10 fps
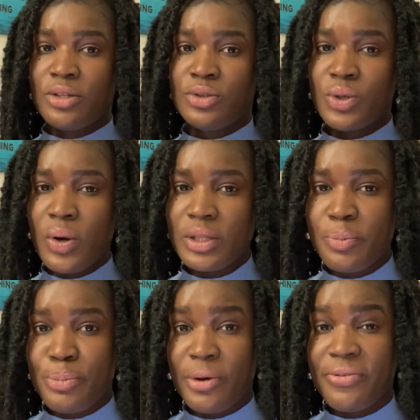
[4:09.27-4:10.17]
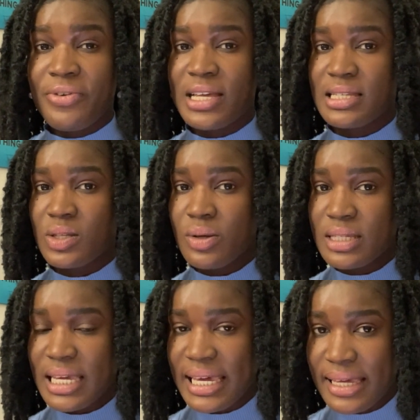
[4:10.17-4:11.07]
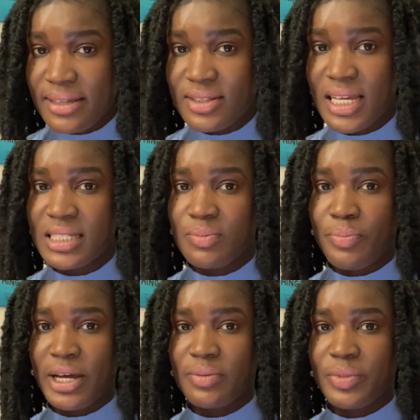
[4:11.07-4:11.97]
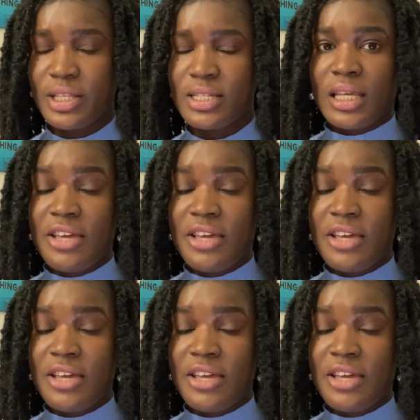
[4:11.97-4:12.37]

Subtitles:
Know the professors in that department.